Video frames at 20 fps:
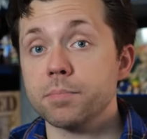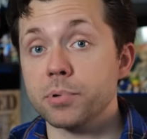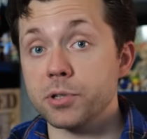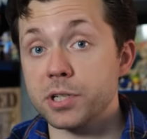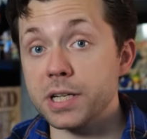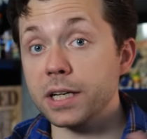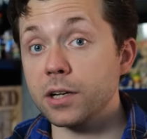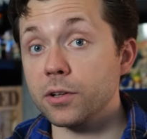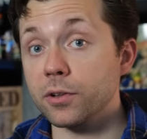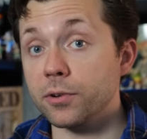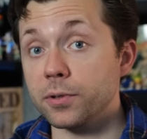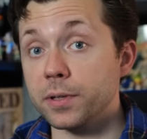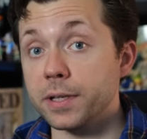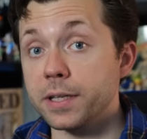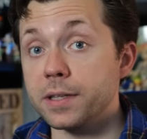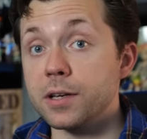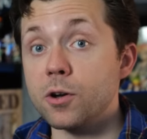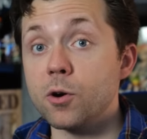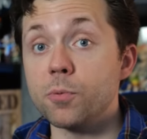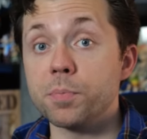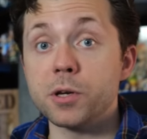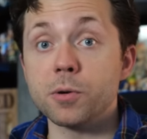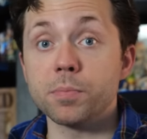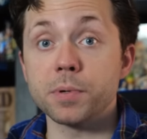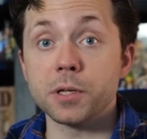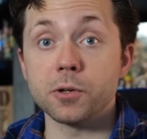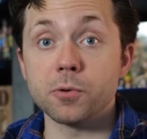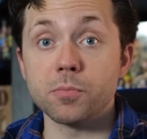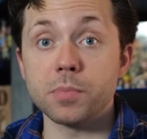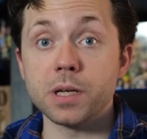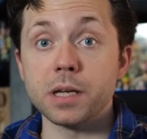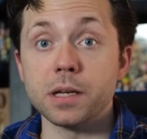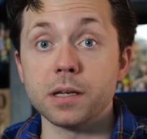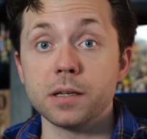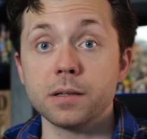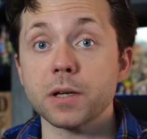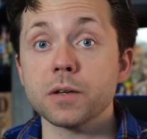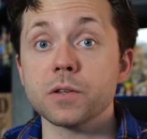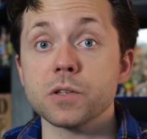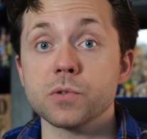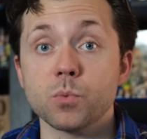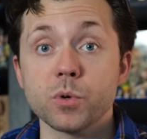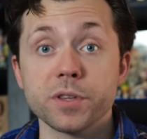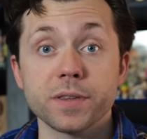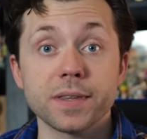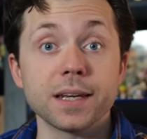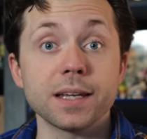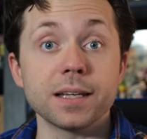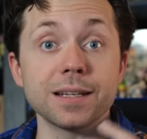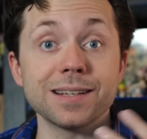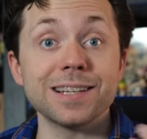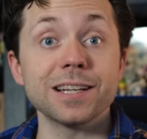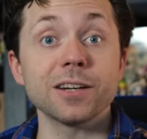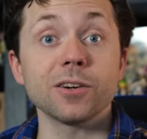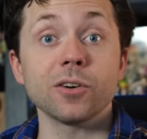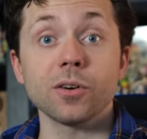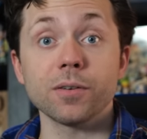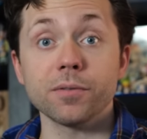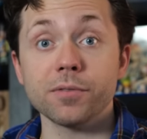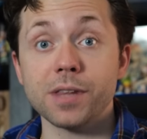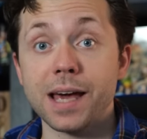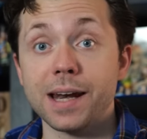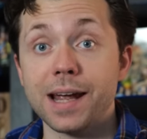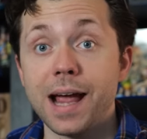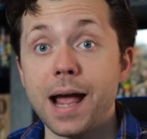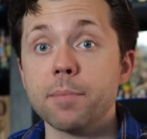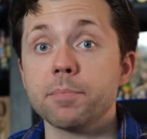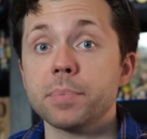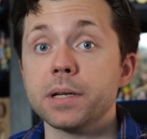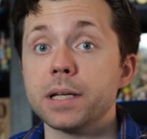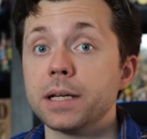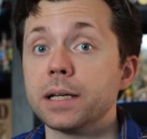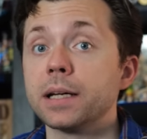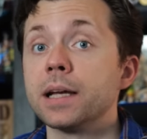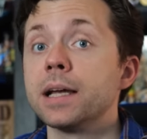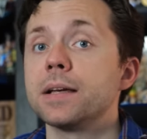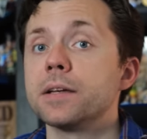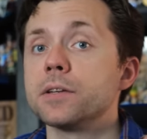particularly the Opiopinomi, because within a year of that happening